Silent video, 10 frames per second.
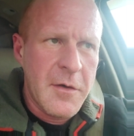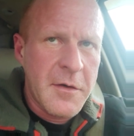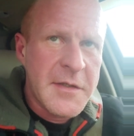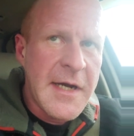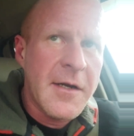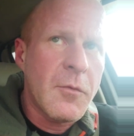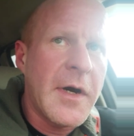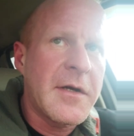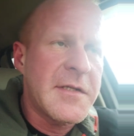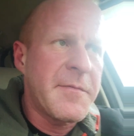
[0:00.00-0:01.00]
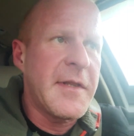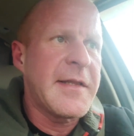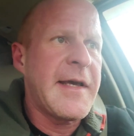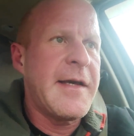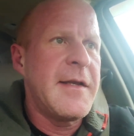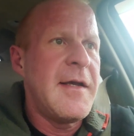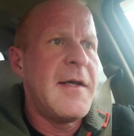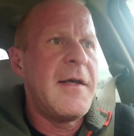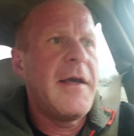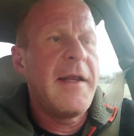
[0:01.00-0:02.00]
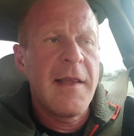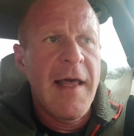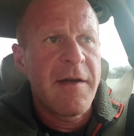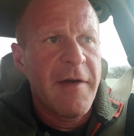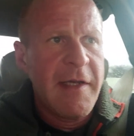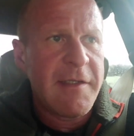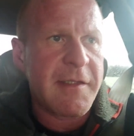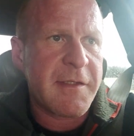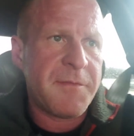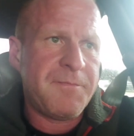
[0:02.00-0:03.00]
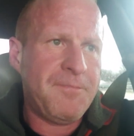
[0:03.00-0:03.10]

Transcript: or tonic water, something like that, and a lot of ice.